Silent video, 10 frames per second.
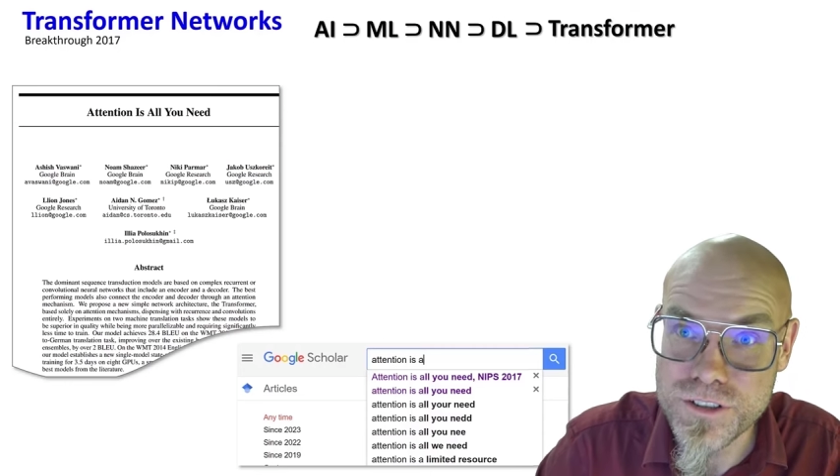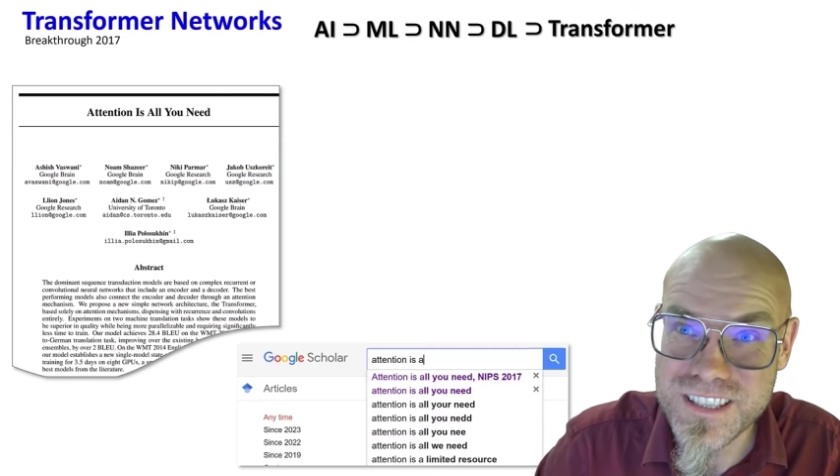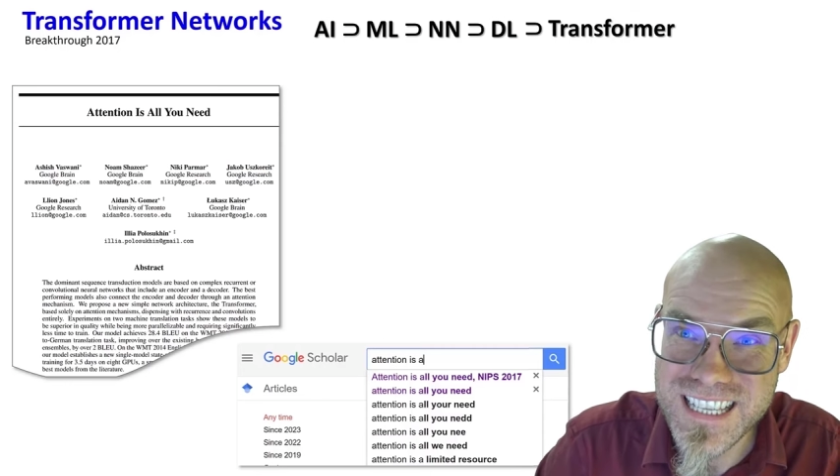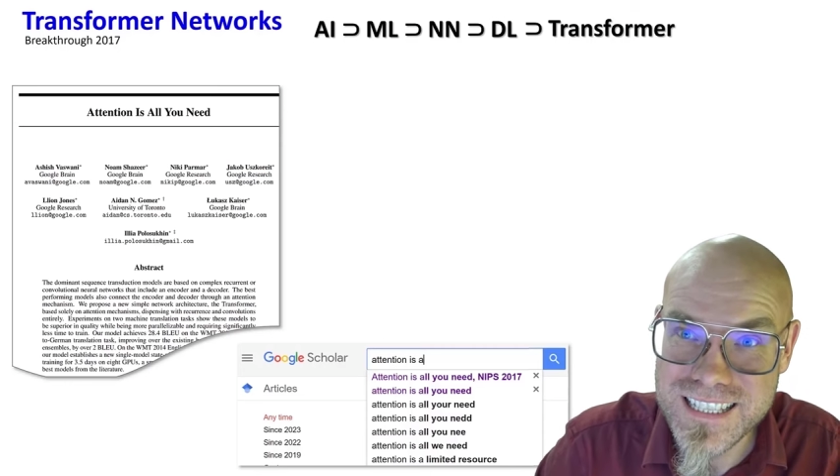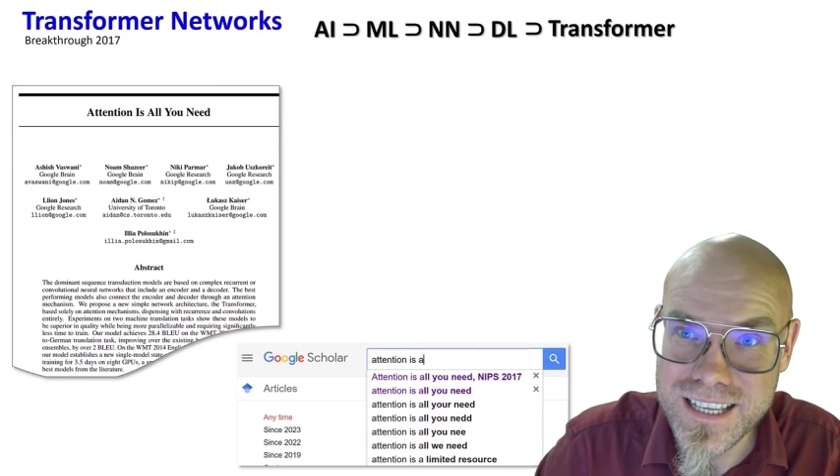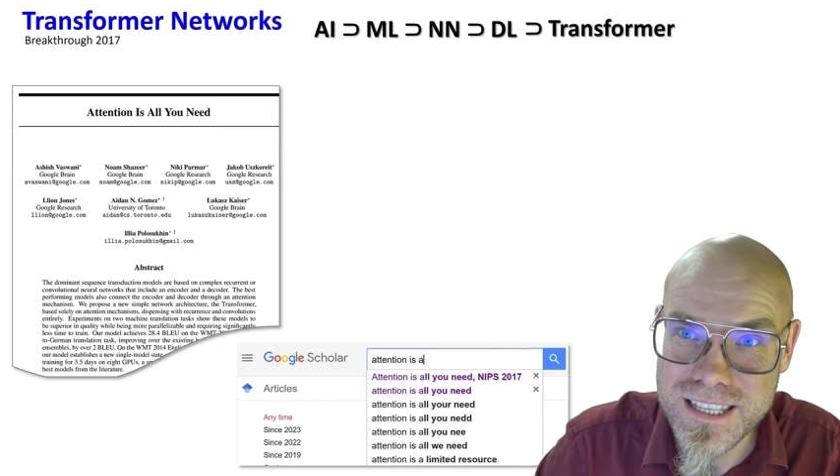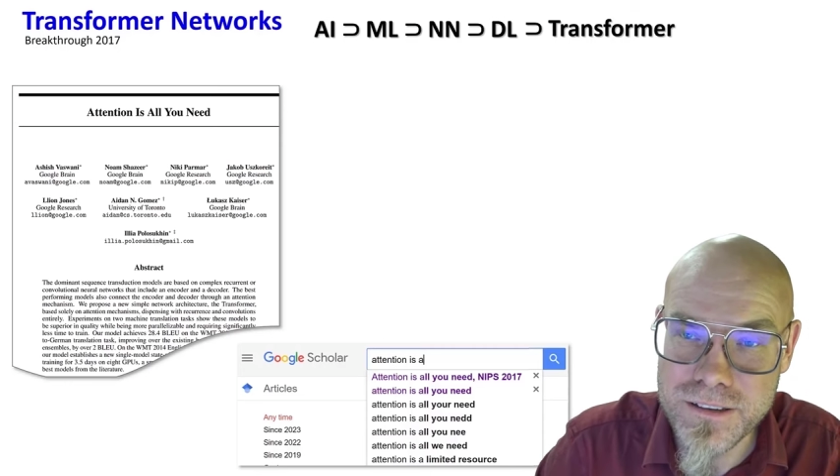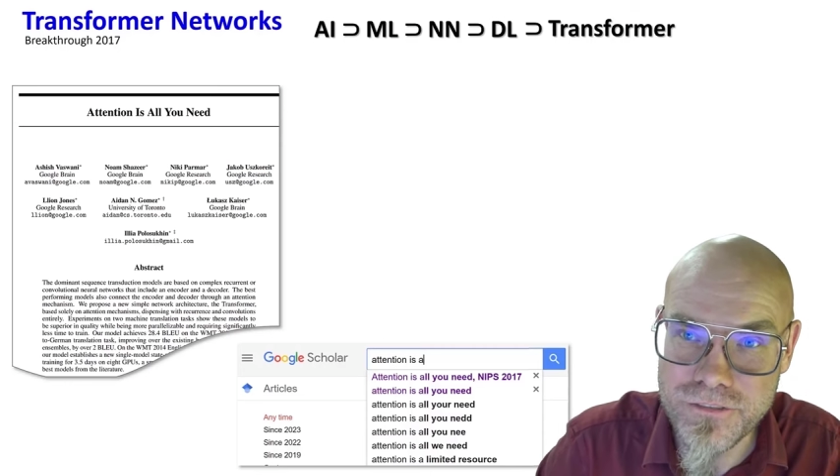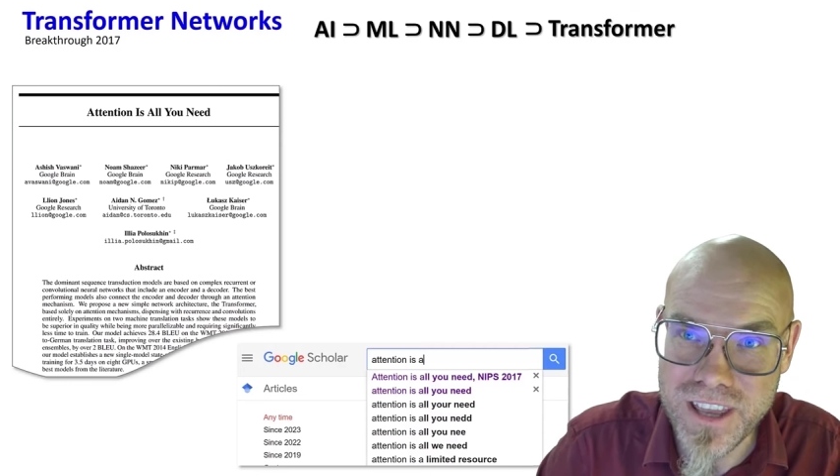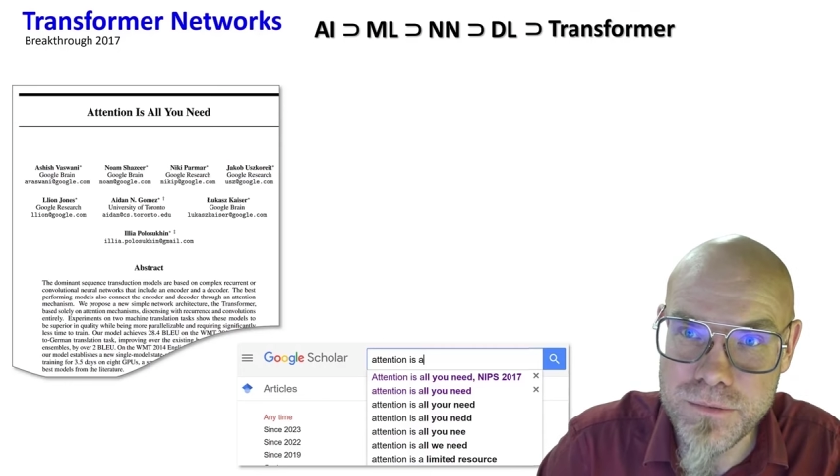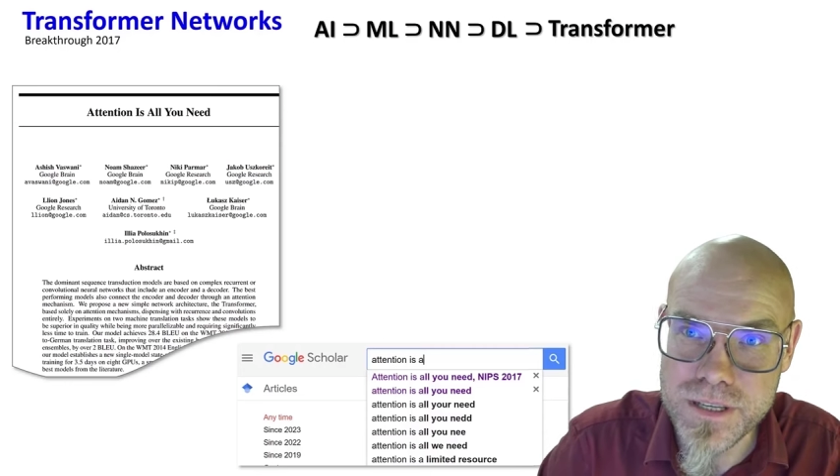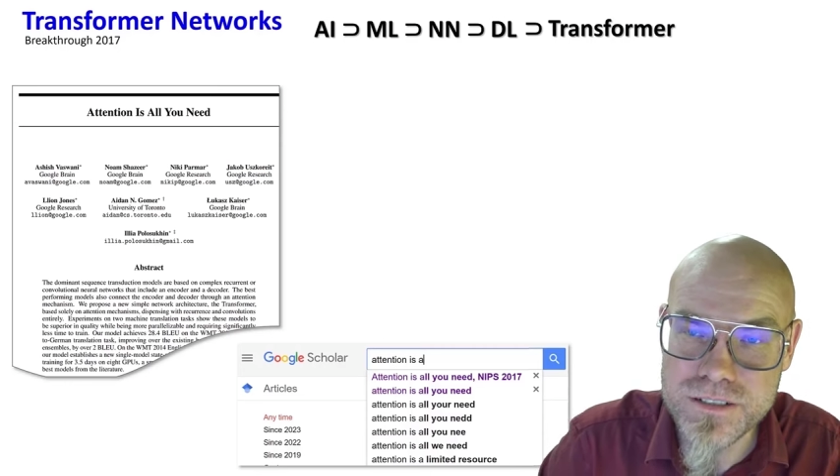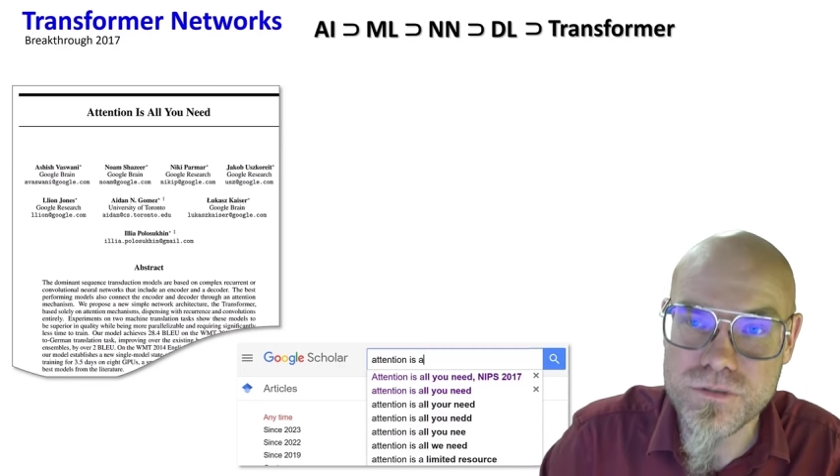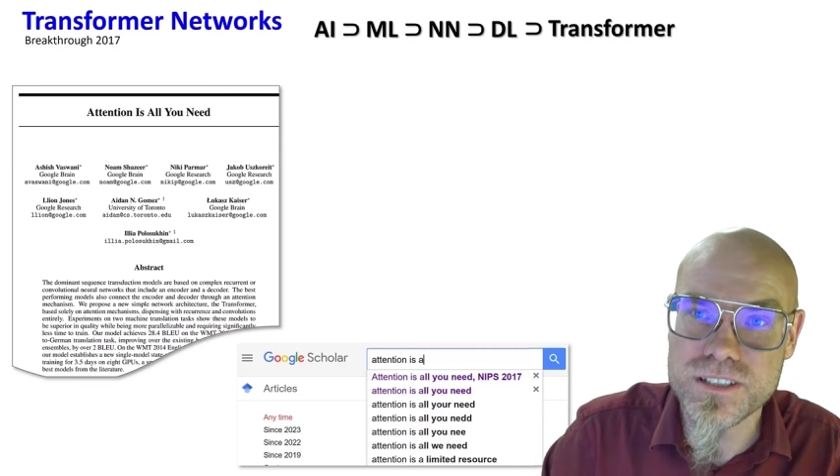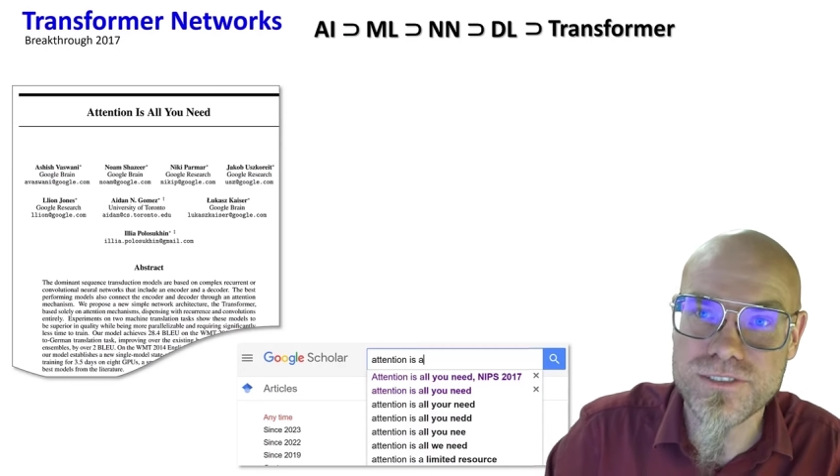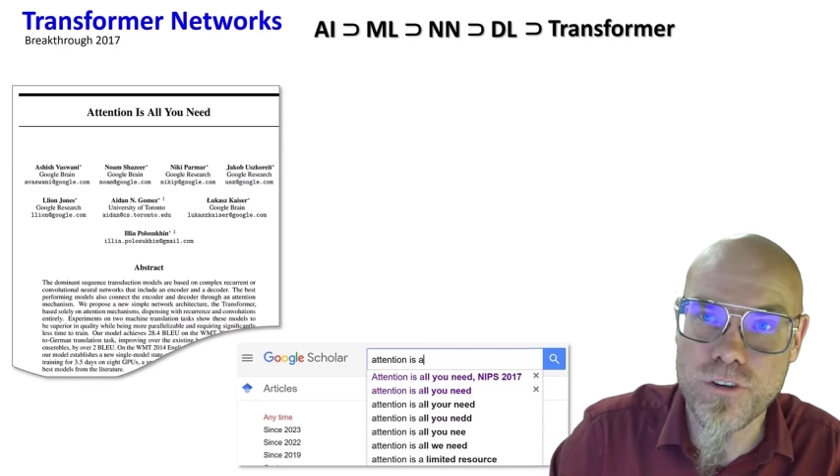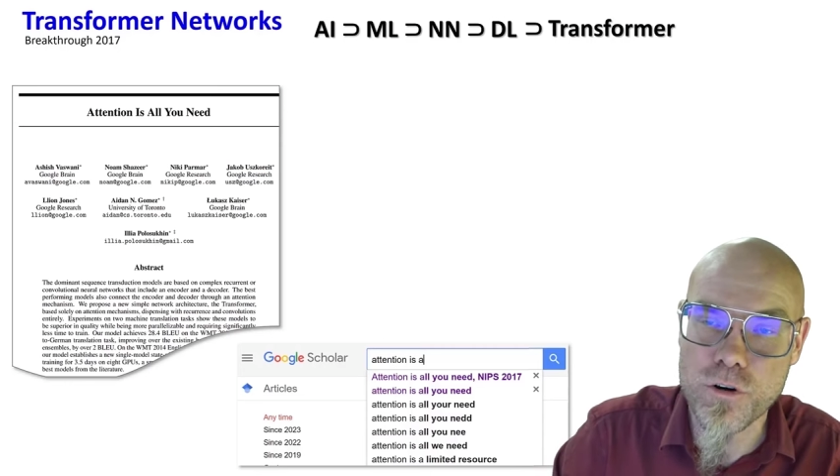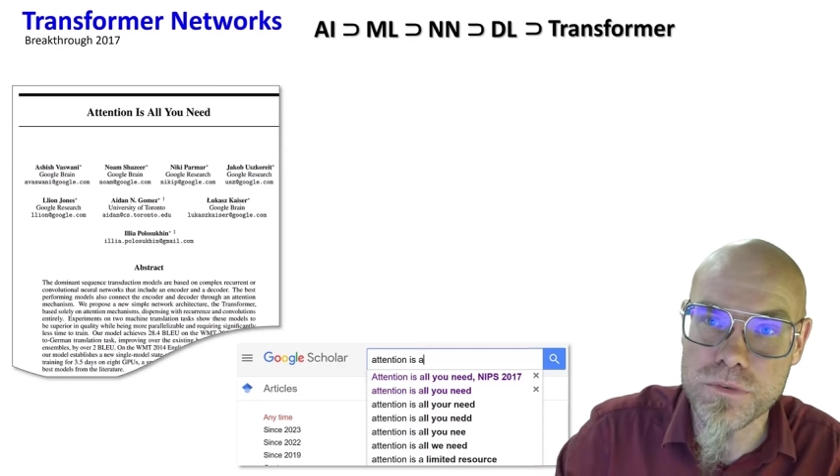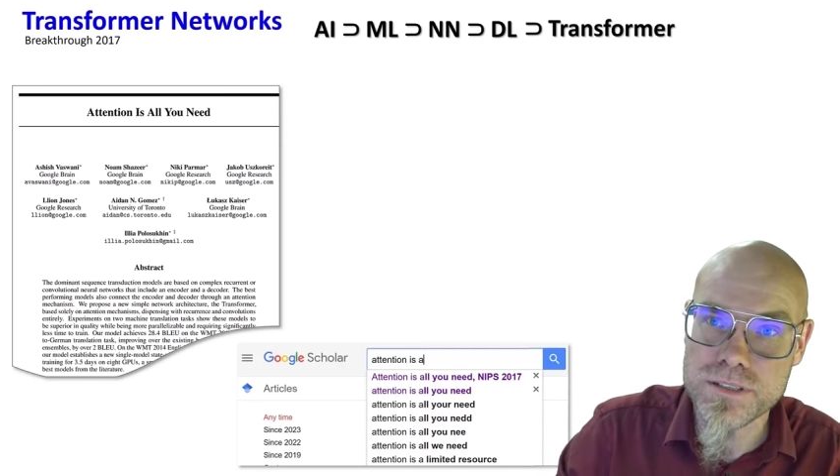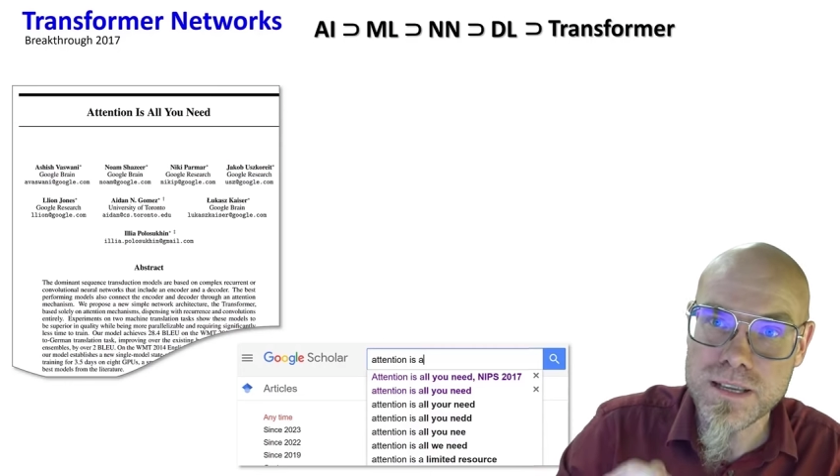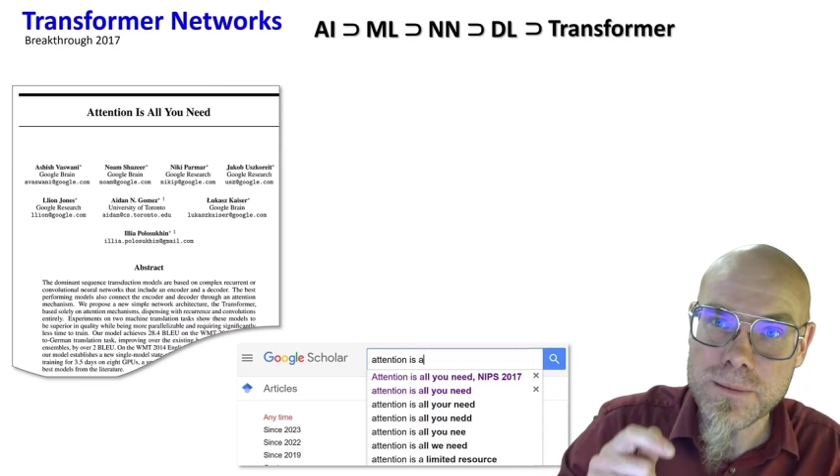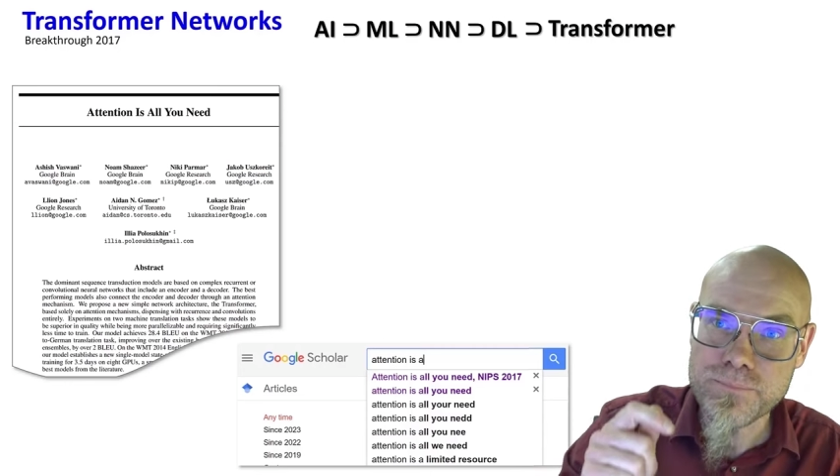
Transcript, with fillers: So these are the famous transformers